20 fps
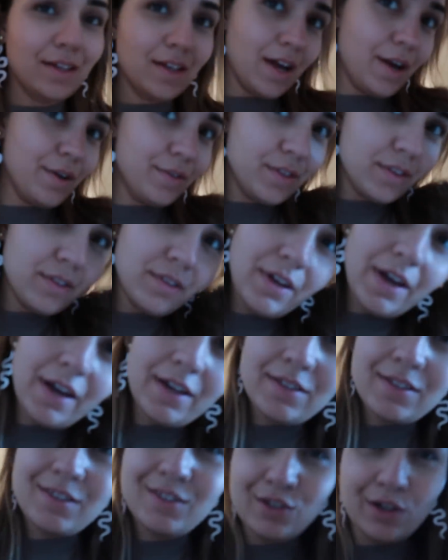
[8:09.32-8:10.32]
now that that
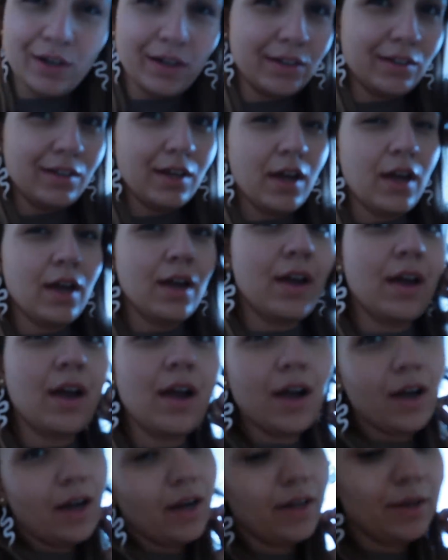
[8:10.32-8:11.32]
is done,
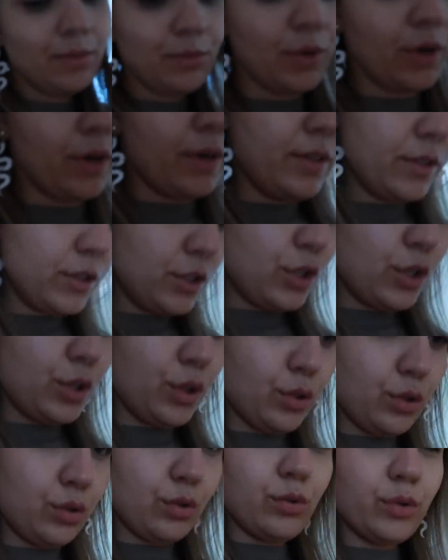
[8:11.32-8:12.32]
I'm going
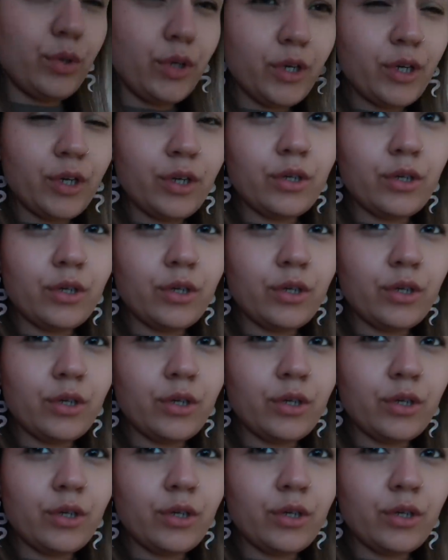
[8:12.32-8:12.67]
to